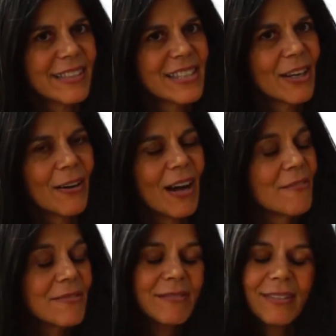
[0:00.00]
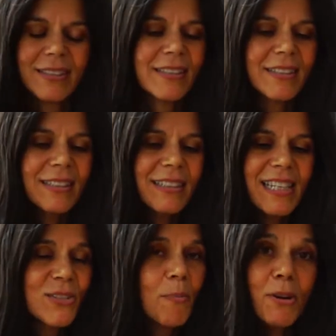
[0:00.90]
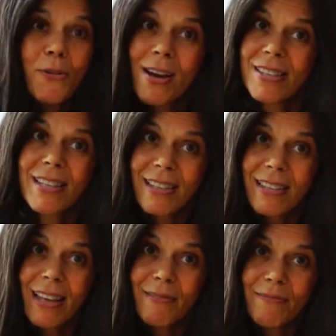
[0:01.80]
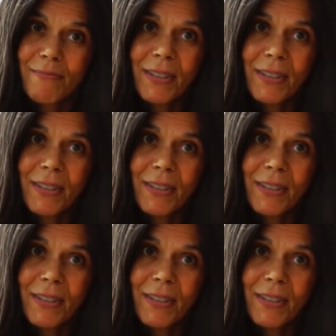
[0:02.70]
And so he's not been around since then.